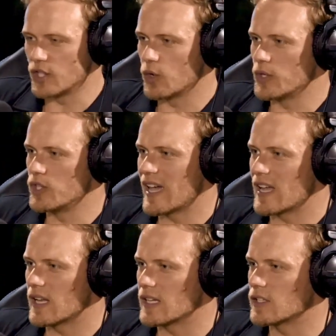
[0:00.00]
when you
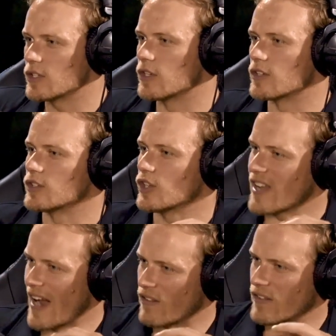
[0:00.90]
get like your
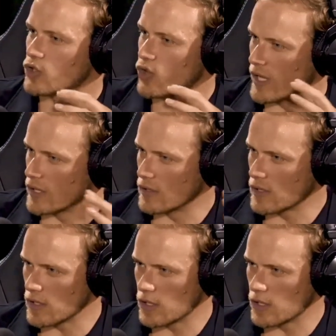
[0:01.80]
caravan, your trailers,